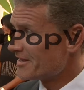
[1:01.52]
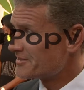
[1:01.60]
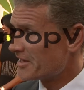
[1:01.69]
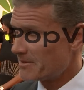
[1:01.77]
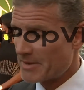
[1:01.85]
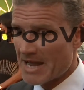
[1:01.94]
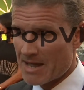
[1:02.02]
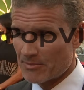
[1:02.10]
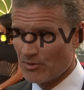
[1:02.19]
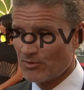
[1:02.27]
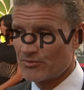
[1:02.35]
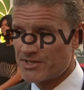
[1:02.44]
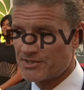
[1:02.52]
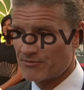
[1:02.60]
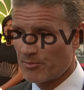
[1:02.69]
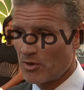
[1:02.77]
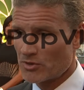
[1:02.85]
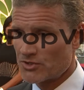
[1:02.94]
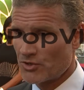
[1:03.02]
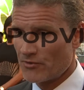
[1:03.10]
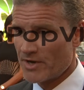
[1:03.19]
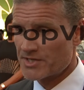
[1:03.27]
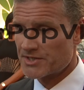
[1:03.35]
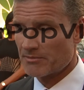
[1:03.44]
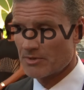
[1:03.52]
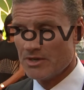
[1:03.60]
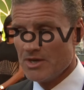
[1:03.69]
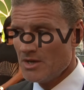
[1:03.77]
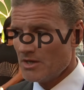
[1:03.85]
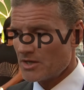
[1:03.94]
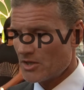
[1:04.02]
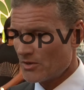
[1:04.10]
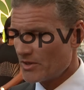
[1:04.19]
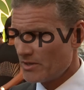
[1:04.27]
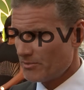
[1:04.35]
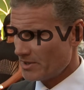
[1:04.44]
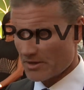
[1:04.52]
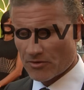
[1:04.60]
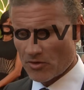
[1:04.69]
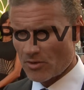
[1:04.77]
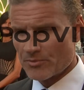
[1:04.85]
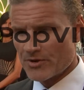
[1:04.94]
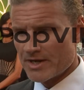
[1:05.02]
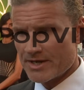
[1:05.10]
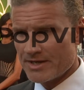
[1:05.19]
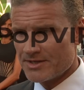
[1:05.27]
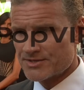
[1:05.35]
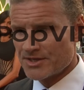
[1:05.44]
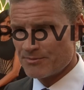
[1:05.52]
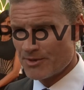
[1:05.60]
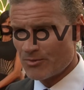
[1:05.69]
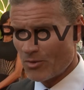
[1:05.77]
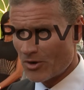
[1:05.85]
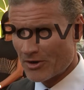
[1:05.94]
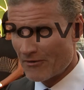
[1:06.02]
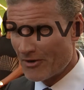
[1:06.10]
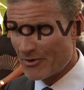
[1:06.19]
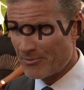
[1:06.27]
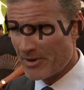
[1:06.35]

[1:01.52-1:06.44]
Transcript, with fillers: that time, Camel, racing for Paul Stewart Racing. But you know he'd be at the Grand Prix, he'd be walking around